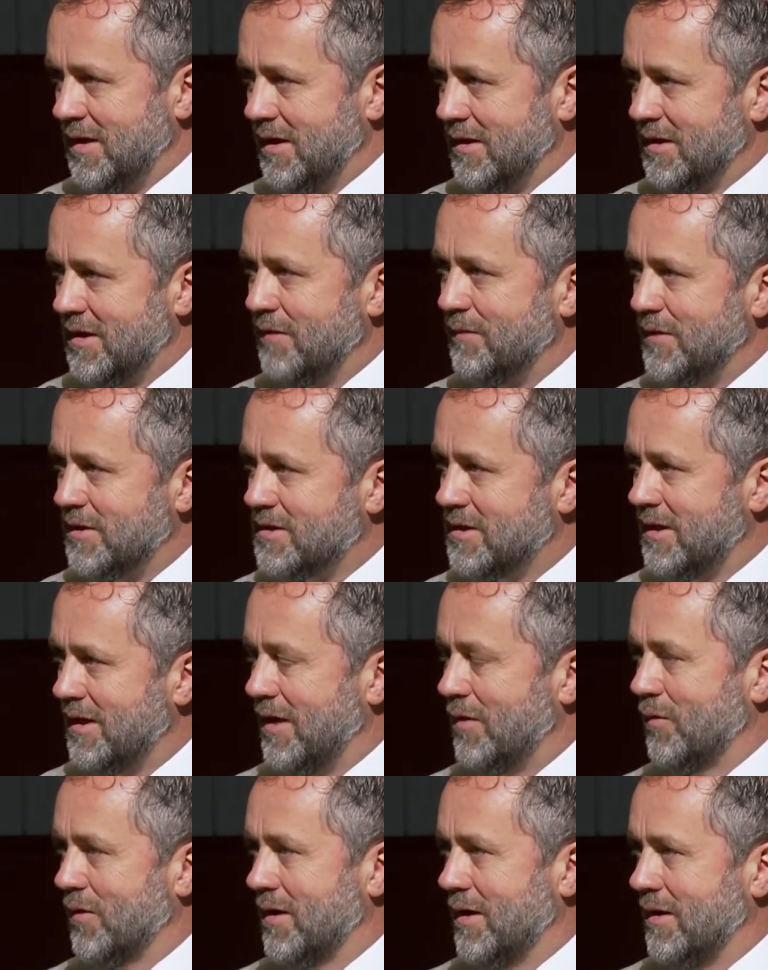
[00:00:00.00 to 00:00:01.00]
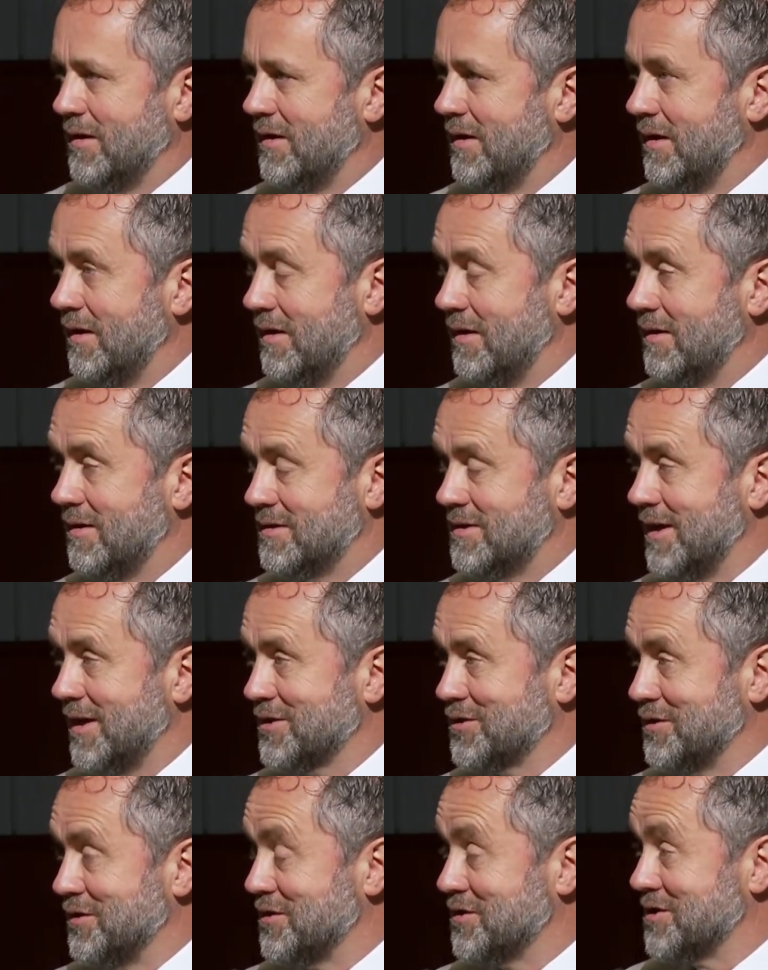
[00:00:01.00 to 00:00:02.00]
And give me today what I need. It is
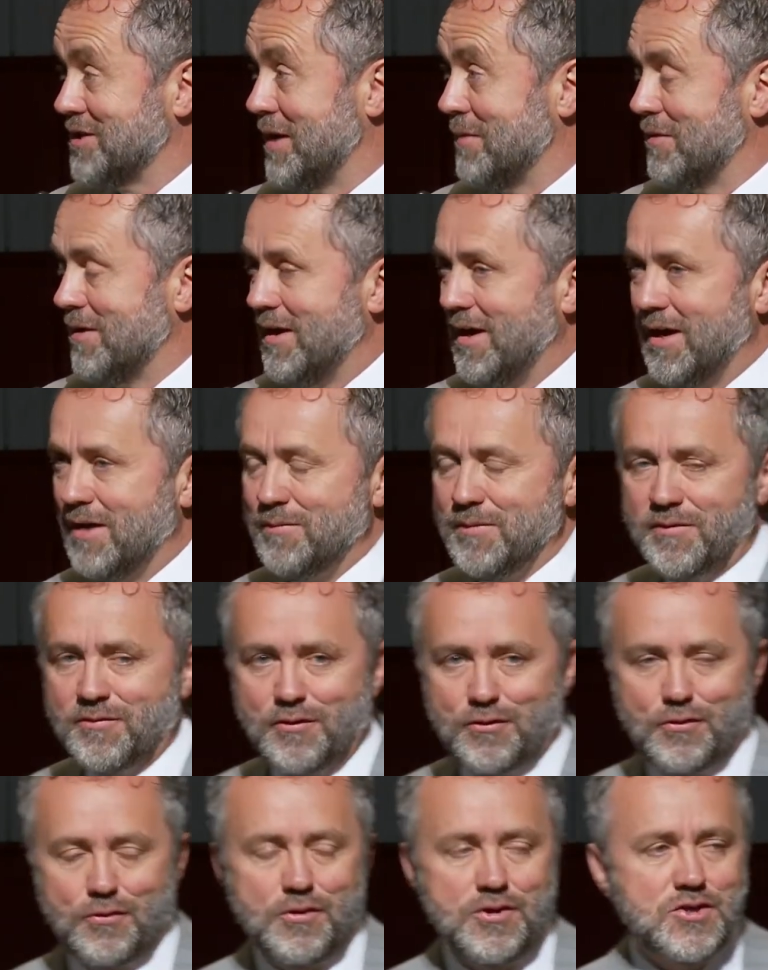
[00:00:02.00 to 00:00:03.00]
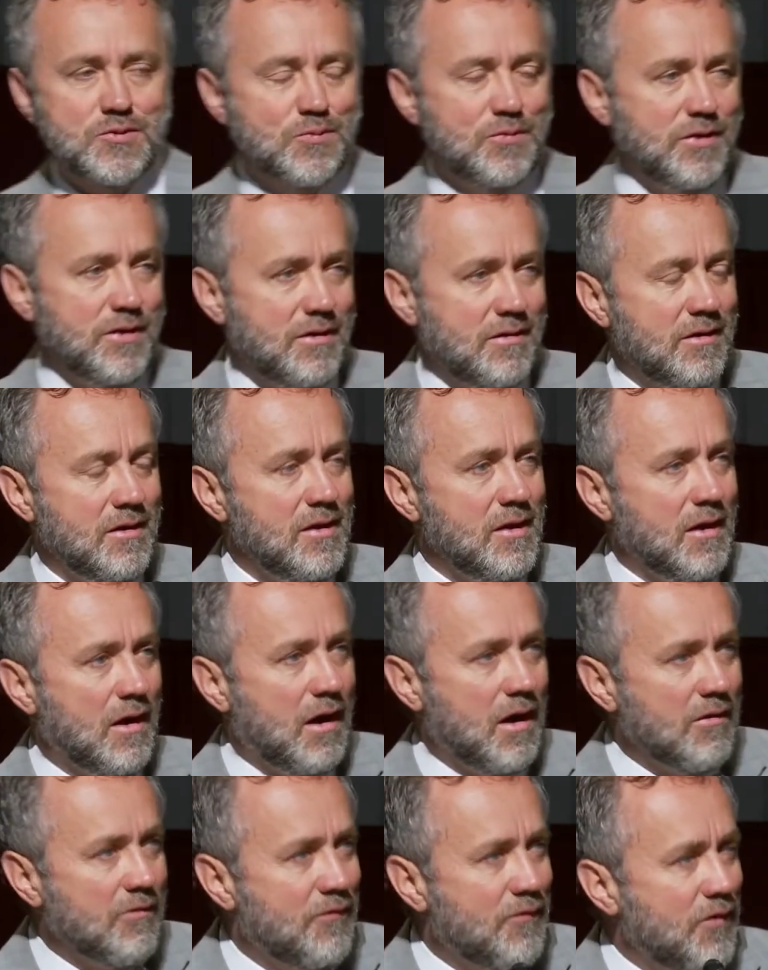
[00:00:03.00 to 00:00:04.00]
actually the same anatomy of the Lord's Prayer.
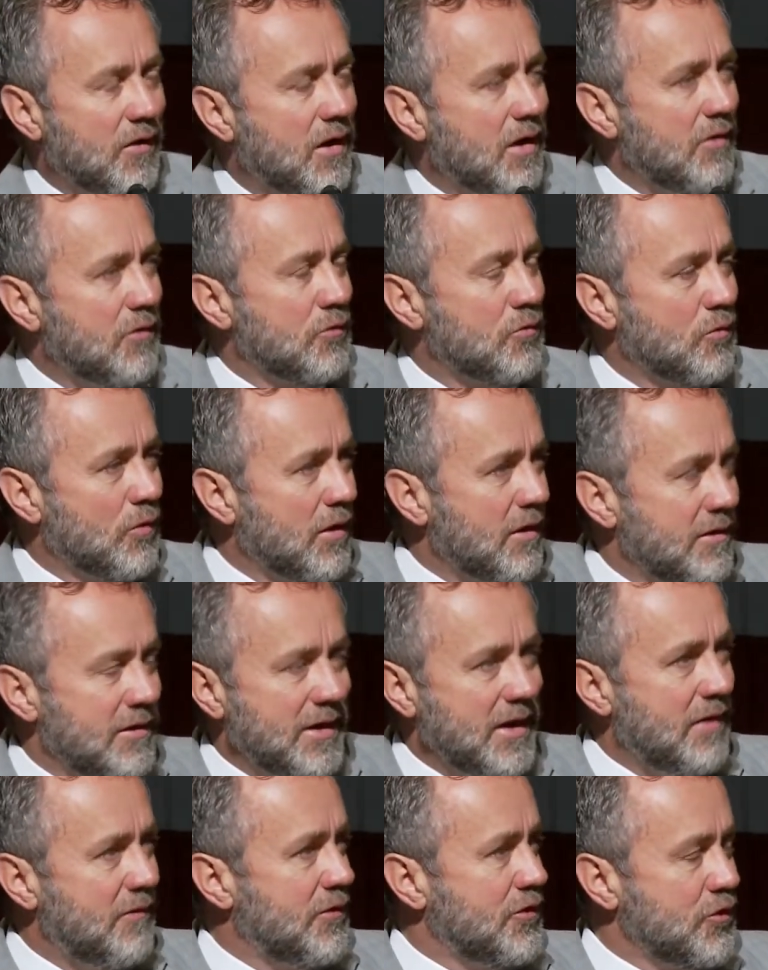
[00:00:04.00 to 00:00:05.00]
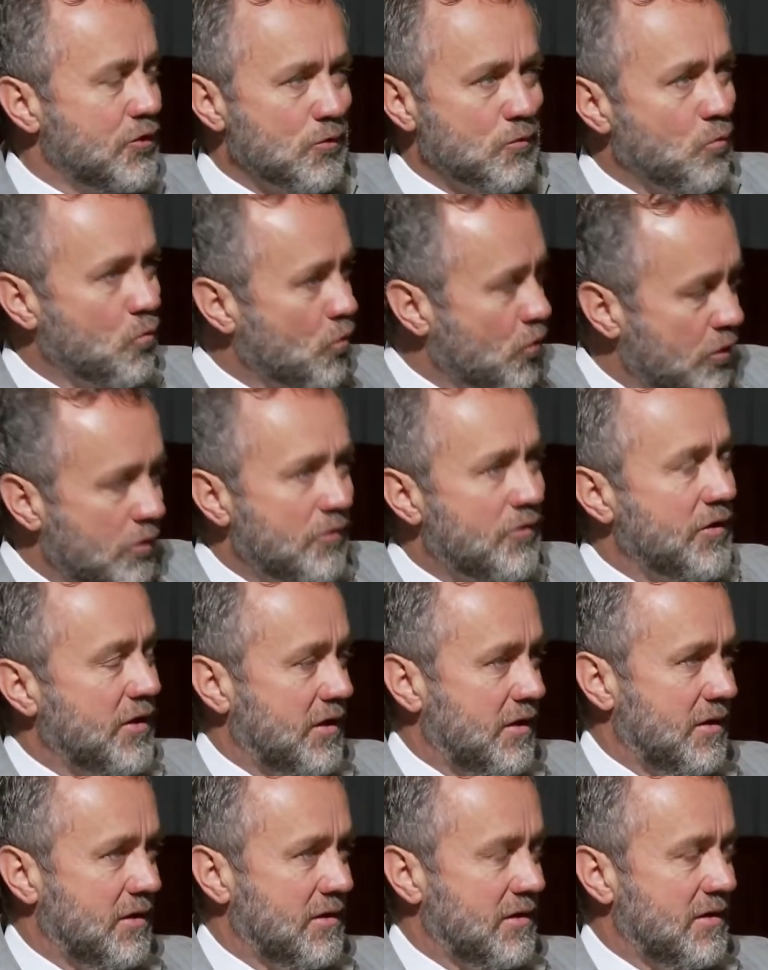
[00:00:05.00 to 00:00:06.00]
Our Father who art in heaven, you're
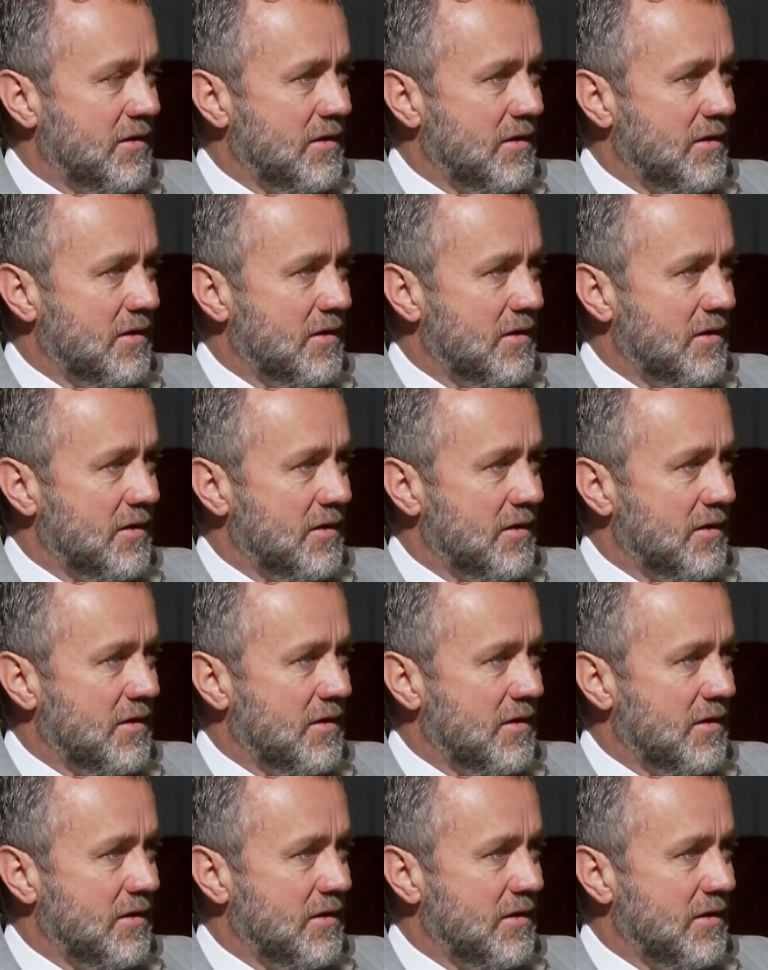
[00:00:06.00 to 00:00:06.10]
worthy.